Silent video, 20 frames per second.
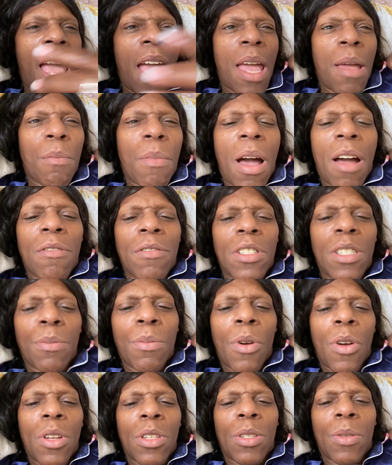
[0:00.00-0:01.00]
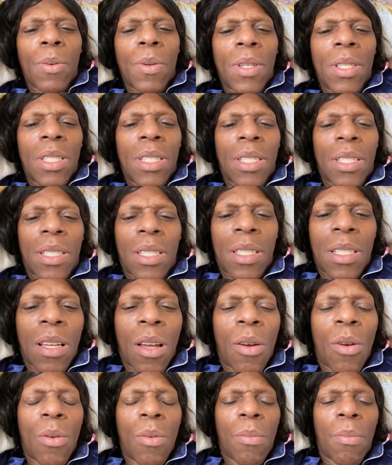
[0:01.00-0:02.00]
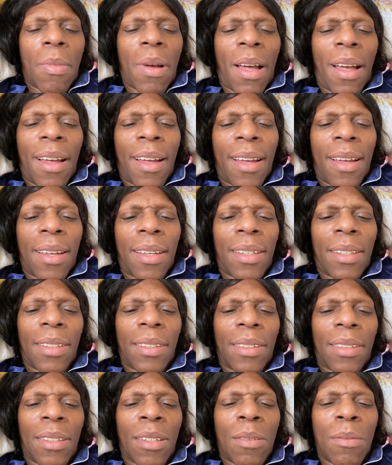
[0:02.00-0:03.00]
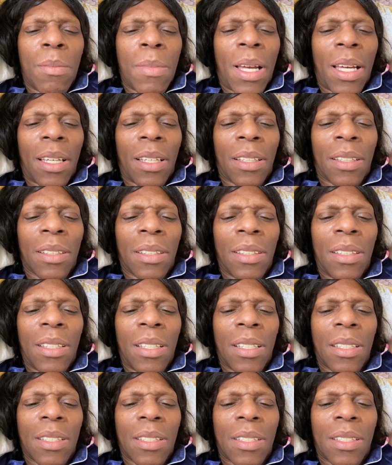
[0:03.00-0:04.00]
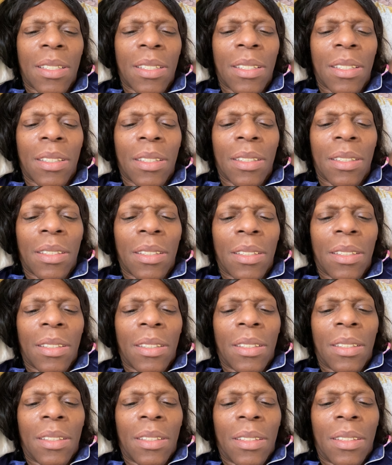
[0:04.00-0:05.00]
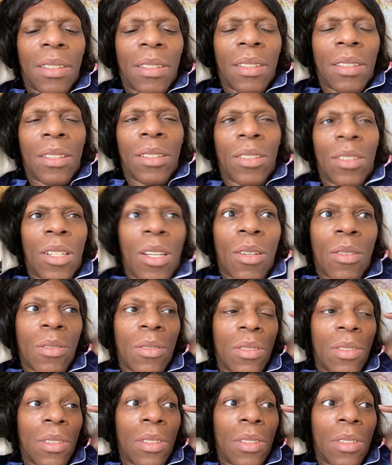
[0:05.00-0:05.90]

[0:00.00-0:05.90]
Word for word: And my response was, oh my, oh my goodness. You know?